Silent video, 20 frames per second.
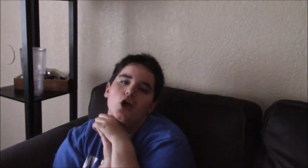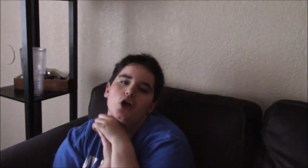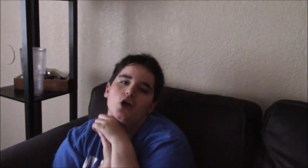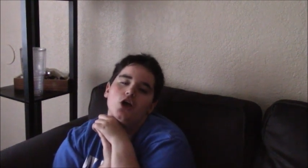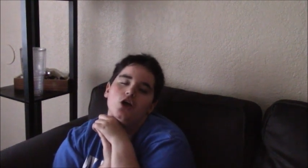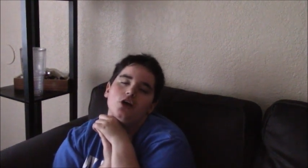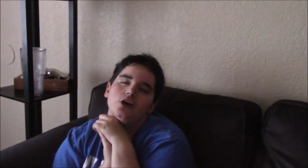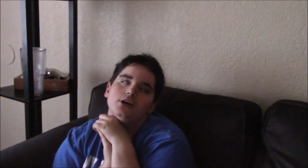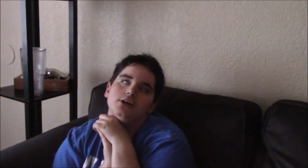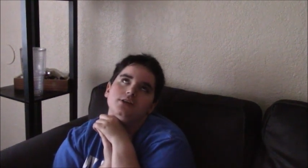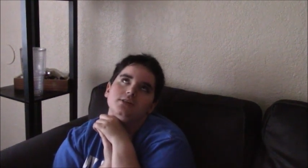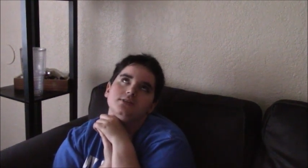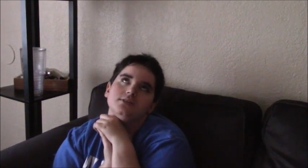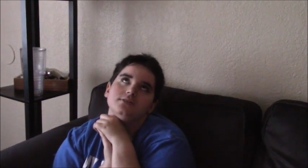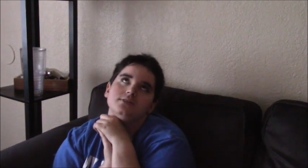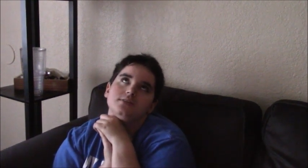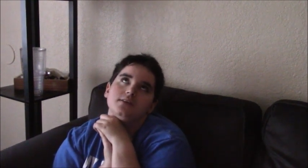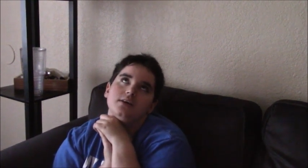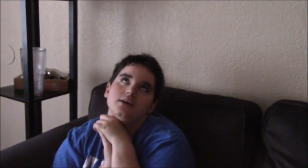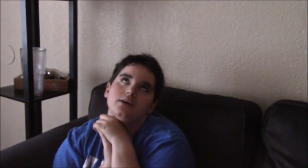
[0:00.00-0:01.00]

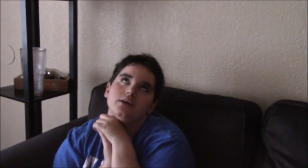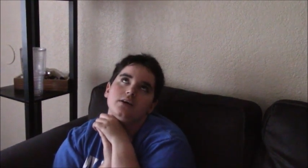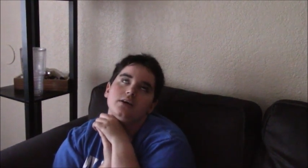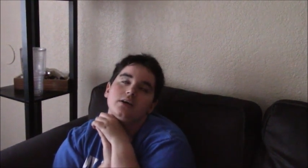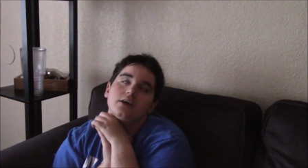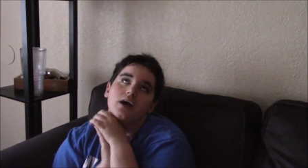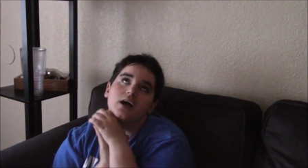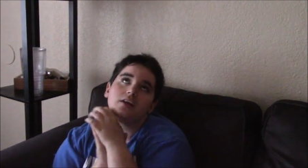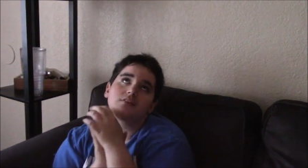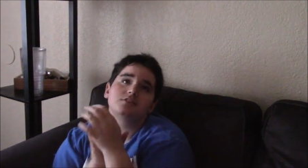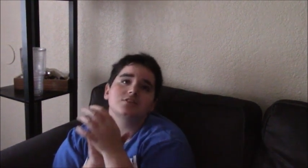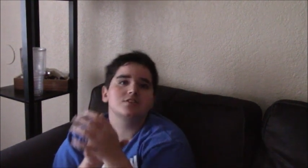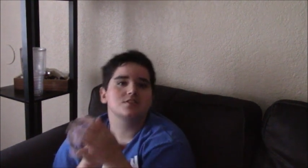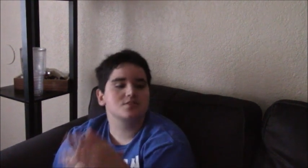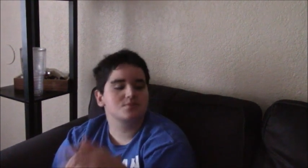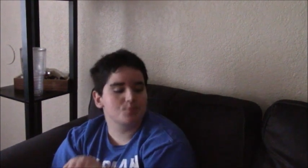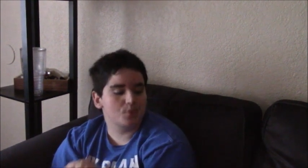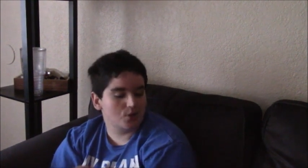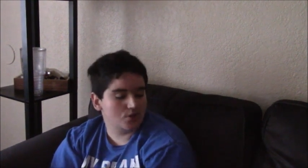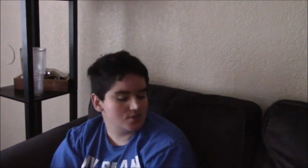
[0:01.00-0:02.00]
is a kind of a
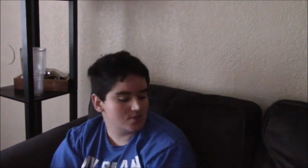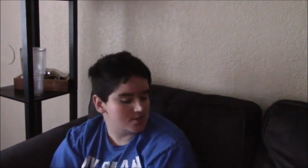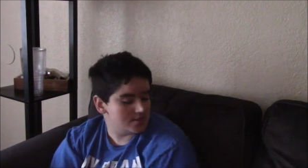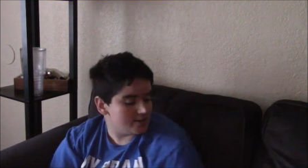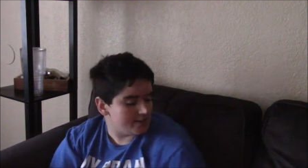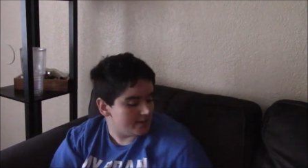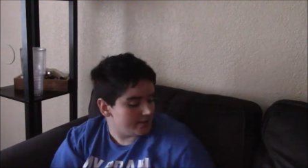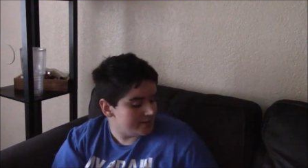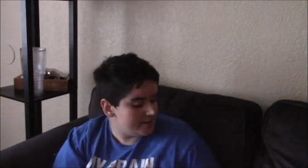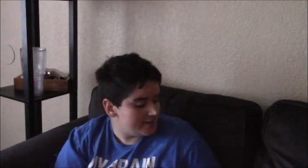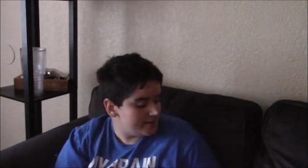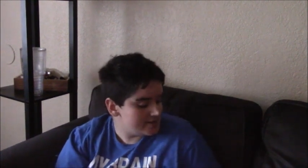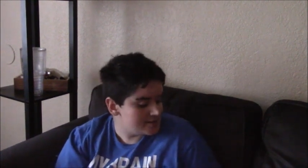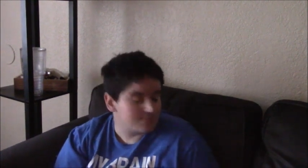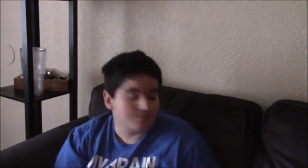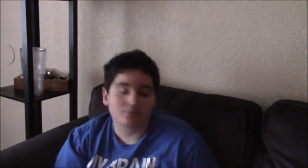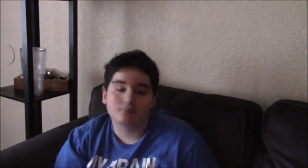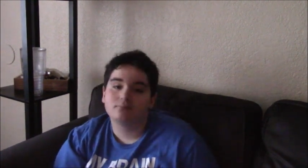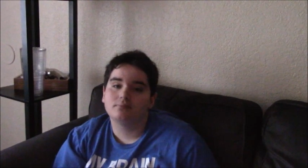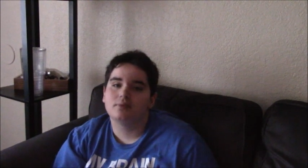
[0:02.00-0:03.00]
small series
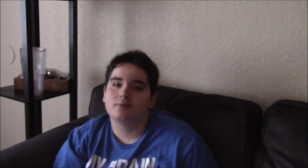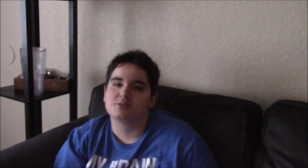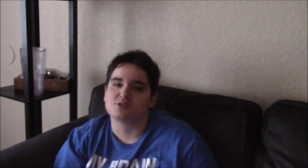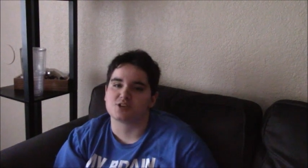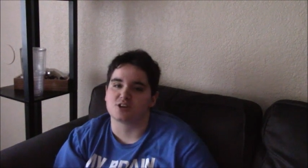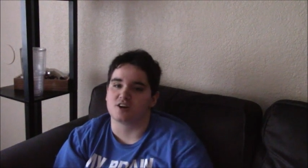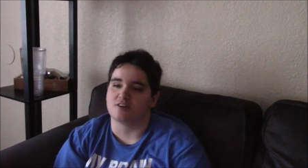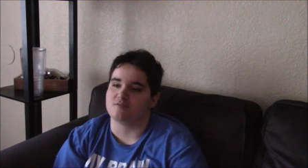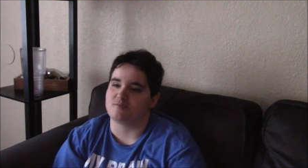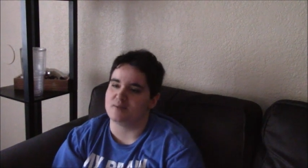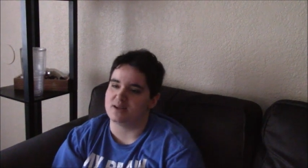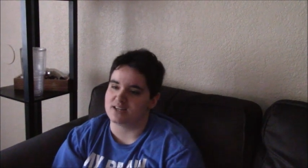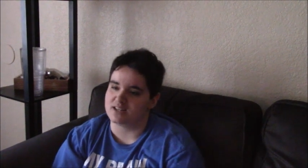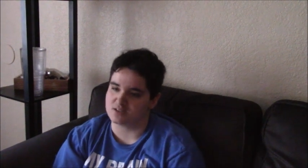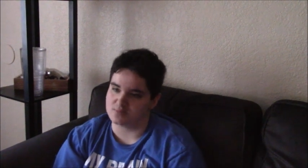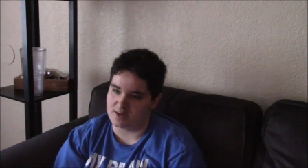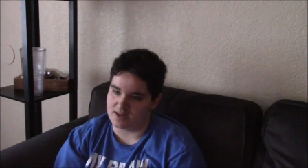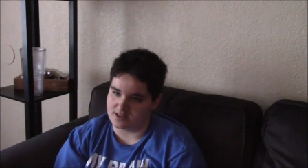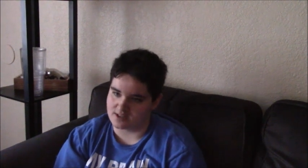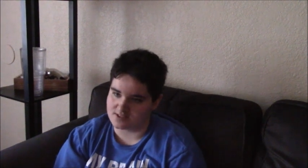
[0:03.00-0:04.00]
let me turn off my
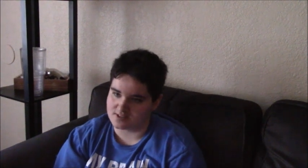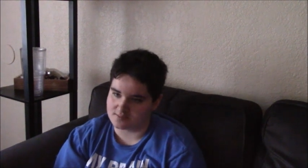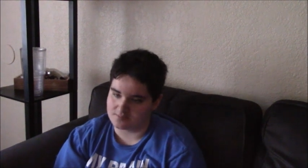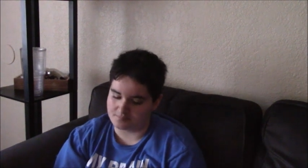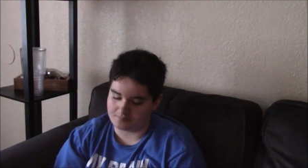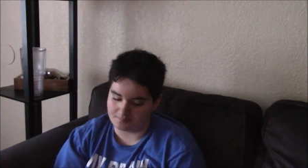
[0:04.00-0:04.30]
Xbox.